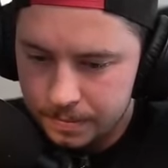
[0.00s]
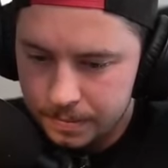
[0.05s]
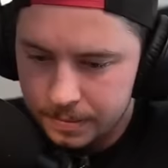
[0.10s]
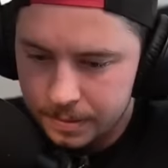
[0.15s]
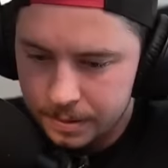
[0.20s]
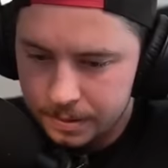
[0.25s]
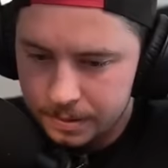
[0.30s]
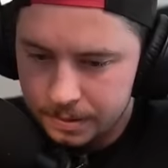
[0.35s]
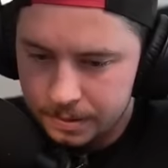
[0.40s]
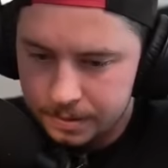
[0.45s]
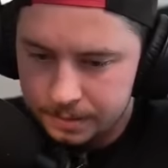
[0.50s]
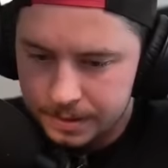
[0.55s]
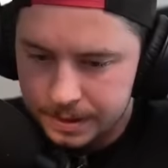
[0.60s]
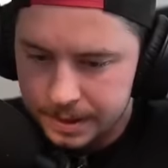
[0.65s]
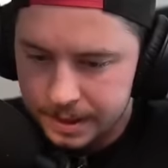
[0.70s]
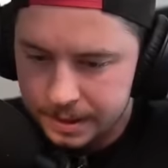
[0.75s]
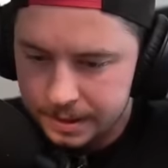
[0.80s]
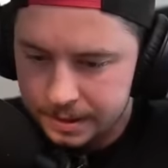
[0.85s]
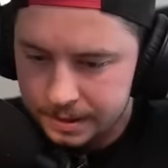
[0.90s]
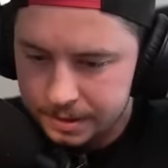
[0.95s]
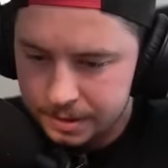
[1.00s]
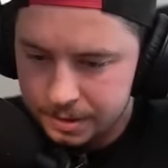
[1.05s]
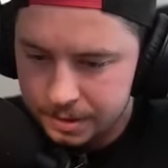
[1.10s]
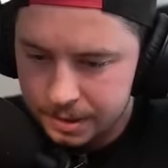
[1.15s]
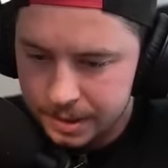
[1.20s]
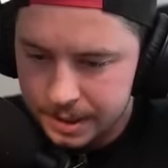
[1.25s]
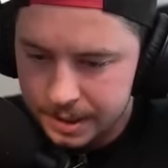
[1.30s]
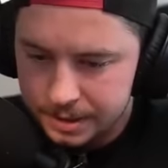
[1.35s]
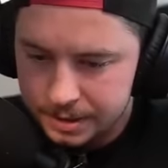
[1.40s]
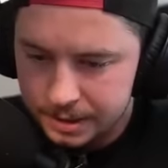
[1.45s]
I don't know if these headhunters are
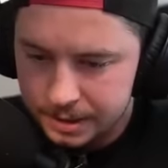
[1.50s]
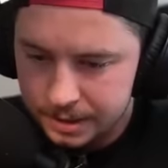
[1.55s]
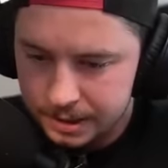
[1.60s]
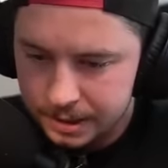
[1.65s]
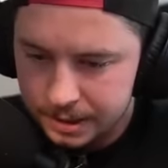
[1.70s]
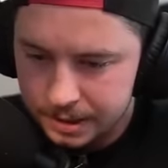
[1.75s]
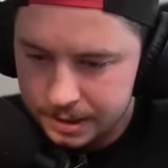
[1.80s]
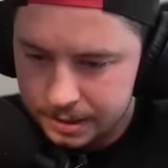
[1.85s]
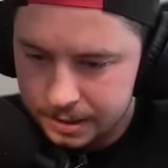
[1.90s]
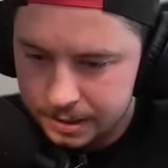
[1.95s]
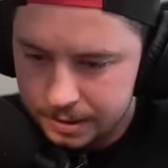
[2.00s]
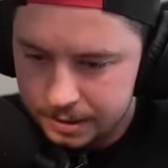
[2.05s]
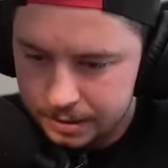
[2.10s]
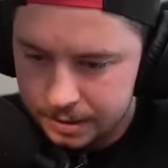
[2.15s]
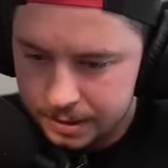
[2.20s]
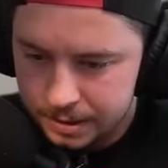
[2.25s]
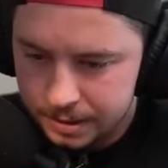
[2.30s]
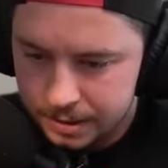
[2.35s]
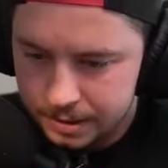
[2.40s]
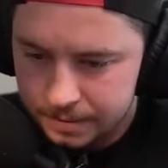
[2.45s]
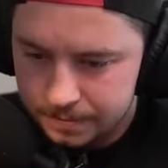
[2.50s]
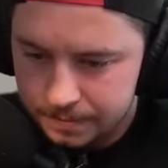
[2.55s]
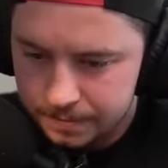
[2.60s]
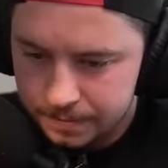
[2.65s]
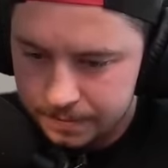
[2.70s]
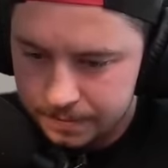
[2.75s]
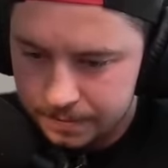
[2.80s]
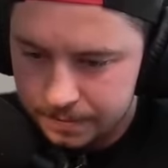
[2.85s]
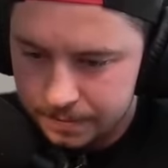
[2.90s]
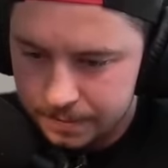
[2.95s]
actually going to get in there or not.
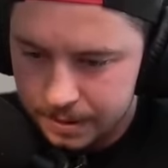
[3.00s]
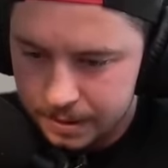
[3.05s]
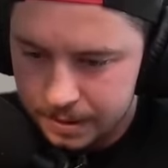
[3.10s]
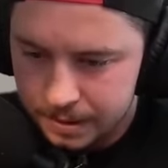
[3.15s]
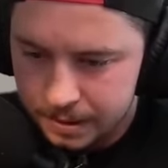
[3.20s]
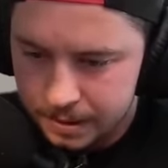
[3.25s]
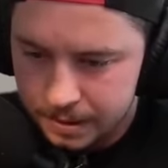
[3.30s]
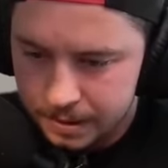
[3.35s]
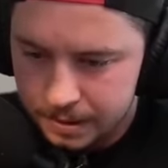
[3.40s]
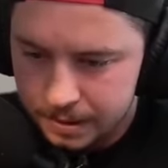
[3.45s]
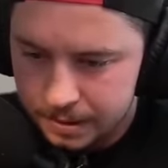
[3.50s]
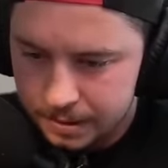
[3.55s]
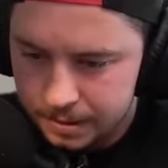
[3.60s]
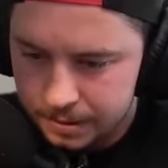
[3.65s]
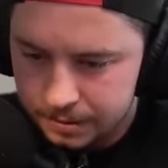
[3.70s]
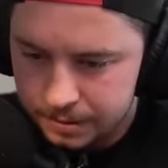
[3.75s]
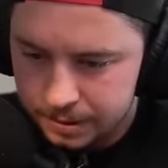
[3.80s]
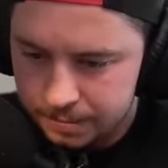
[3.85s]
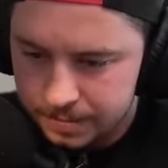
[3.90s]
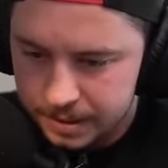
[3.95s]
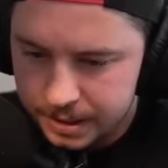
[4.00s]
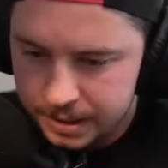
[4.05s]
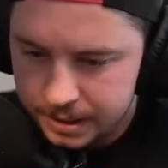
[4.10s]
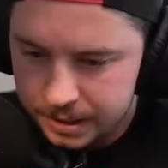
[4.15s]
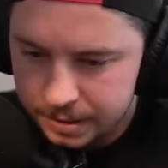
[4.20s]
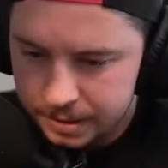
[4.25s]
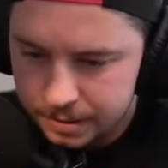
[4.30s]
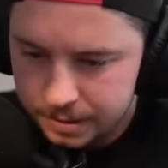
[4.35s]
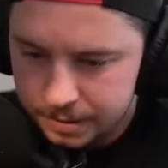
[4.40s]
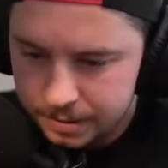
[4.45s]
Well, they
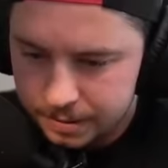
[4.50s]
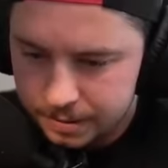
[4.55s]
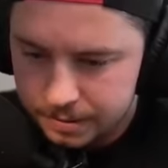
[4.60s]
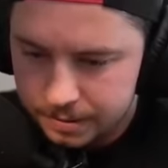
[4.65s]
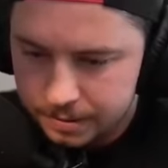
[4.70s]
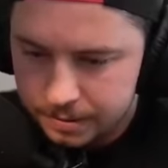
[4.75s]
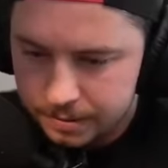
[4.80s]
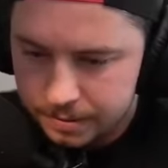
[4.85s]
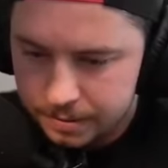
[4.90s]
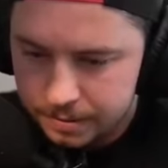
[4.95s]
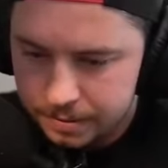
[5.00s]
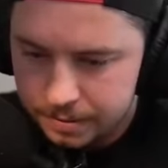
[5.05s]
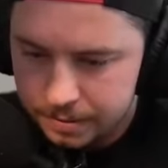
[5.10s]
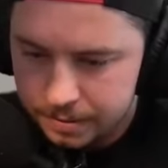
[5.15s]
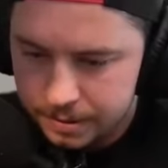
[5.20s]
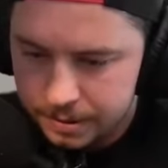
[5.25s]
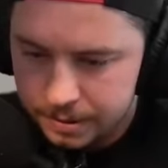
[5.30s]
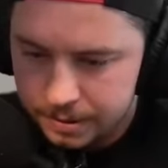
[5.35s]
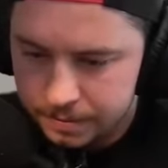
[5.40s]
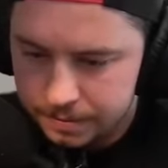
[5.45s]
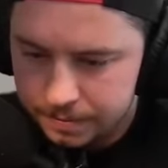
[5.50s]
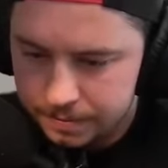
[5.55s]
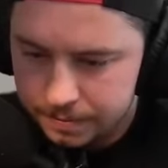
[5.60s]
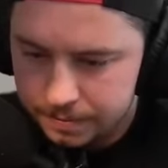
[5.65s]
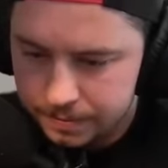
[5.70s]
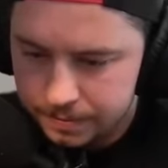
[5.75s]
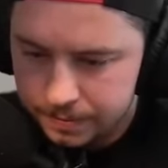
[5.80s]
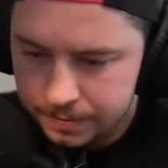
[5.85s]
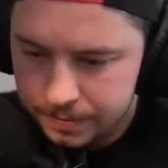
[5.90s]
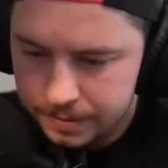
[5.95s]
might. Nope.
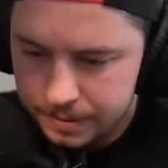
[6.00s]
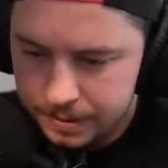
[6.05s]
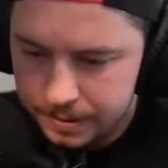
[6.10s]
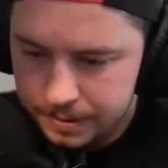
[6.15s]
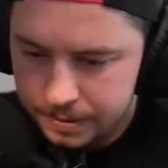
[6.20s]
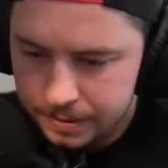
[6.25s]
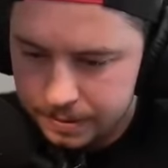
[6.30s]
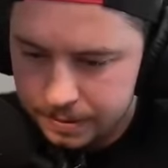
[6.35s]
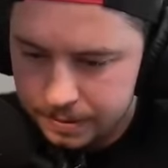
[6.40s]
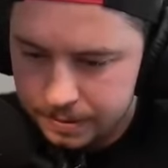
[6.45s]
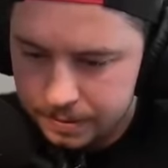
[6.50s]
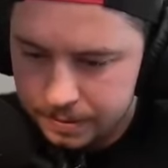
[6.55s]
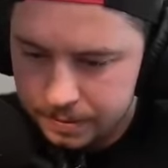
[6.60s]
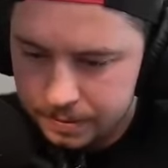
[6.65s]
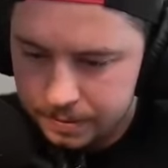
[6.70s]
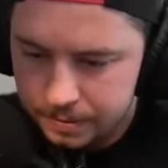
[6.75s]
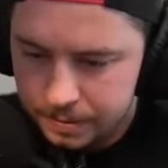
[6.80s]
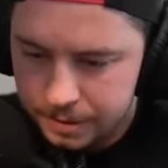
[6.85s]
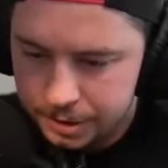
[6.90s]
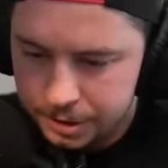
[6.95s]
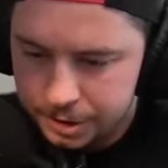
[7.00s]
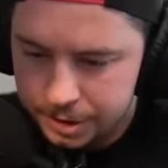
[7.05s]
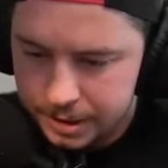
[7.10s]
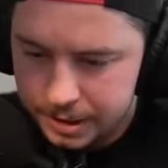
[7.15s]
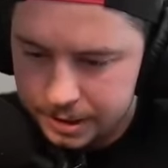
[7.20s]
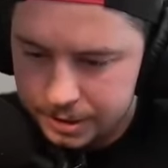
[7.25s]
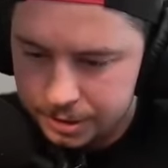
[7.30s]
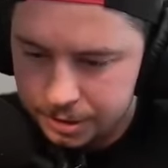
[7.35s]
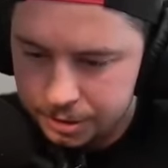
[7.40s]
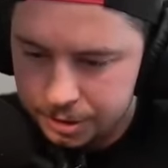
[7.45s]
One
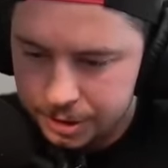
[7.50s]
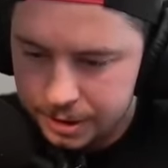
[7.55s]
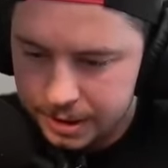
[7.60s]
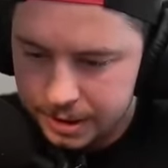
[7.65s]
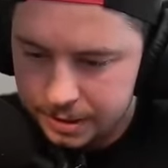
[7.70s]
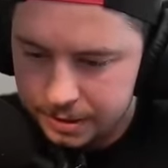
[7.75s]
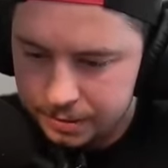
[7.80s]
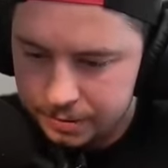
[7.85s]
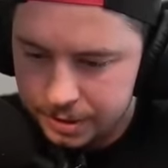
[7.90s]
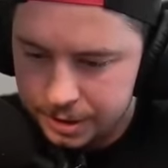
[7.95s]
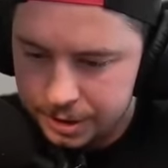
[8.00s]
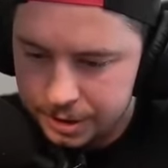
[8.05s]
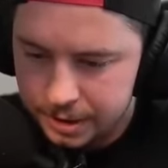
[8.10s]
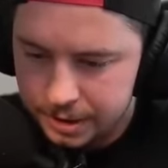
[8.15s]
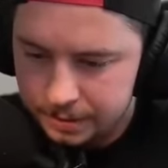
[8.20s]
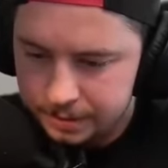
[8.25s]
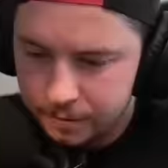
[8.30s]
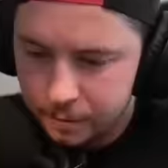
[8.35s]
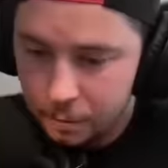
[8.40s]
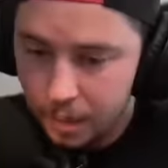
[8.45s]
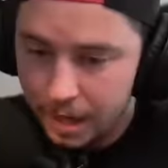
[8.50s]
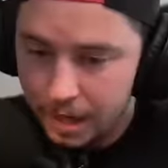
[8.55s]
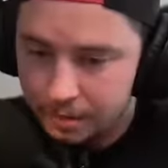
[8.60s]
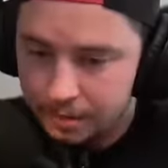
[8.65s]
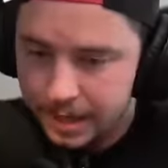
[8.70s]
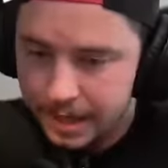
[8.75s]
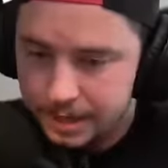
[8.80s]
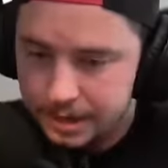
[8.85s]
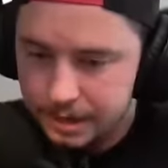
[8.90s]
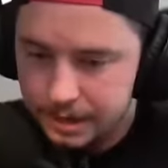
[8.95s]
shot, two shot, three shot. Wow,
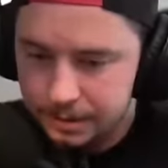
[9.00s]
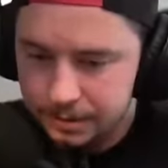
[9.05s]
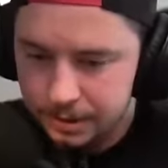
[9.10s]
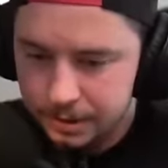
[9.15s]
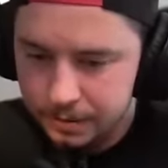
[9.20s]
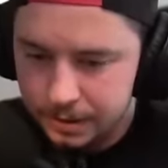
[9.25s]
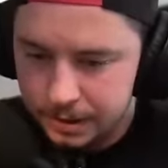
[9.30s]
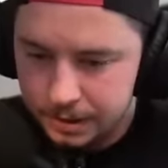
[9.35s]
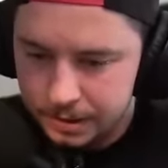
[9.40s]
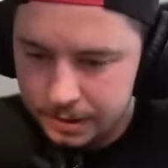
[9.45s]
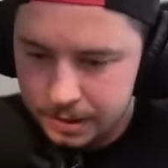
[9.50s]
they actually killed the queen.